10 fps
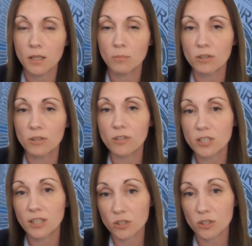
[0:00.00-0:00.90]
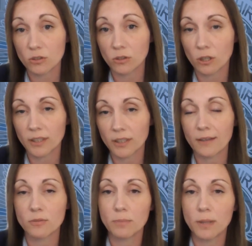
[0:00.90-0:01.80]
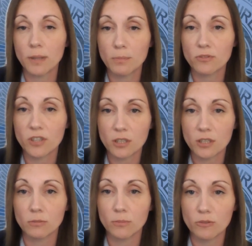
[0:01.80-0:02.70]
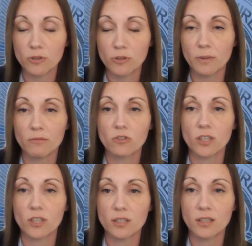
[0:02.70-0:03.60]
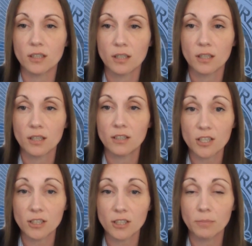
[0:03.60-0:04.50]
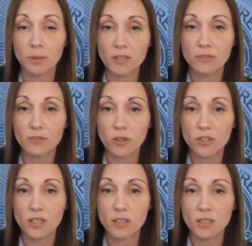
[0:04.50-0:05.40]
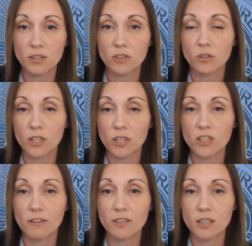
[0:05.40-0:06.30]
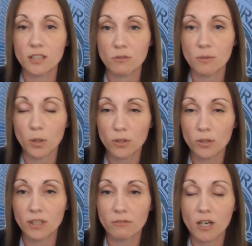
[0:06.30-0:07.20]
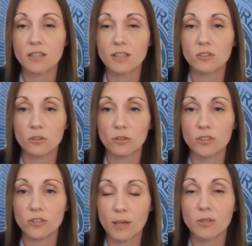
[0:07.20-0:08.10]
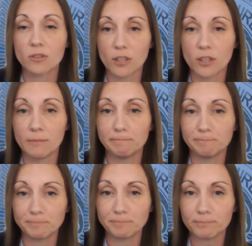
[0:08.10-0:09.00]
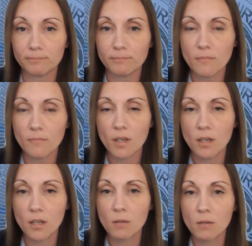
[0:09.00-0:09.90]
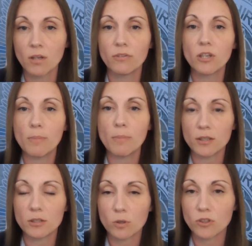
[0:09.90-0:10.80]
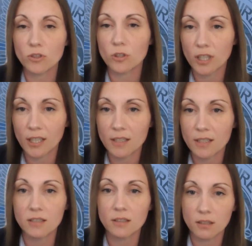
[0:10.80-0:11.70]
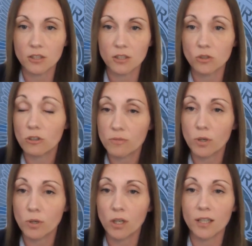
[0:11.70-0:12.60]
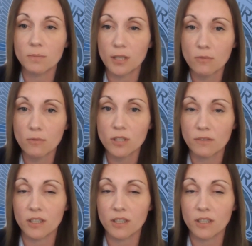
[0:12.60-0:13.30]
And with the recent national lockdowns and people's physical movements being restricted, nationally police forces and stalking charities are reporting a rise in cyber stalking. But if we go back to what stalking is, a stalker is more likely to be known to the